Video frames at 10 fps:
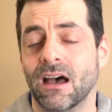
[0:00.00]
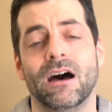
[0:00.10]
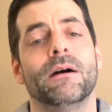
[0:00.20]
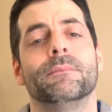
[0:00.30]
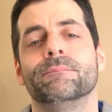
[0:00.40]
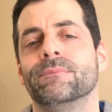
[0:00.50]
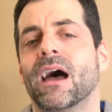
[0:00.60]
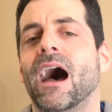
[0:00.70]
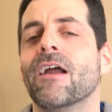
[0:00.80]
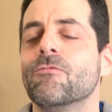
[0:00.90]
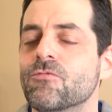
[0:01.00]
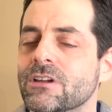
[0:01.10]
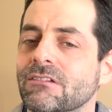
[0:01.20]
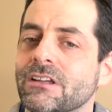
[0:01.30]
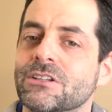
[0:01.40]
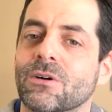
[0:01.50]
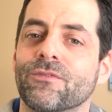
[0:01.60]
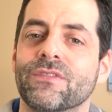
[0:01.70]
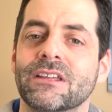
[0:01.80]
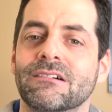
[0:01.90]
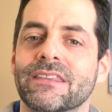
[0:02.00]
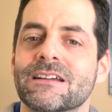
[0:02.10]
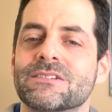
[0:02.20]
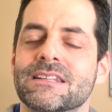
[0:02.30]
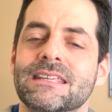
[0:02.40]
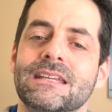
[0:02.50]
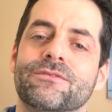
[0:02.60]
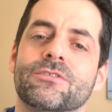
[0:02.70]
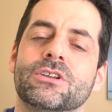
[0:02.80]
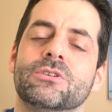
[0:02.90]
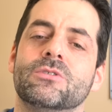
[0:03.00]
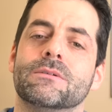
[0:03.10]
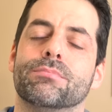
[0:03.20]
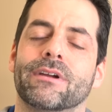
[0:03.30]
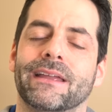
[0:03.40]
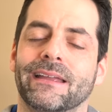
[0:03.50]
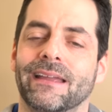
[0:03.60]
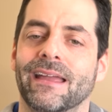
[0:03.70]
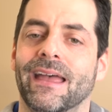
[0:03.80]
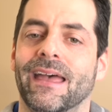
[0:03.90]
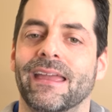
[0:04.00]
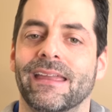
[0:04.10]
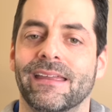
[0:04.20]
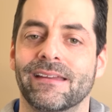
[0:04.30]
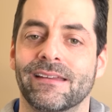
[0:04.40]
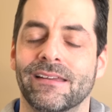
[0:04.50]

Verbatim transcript: Um, I really don't feel there's a need for you to bring a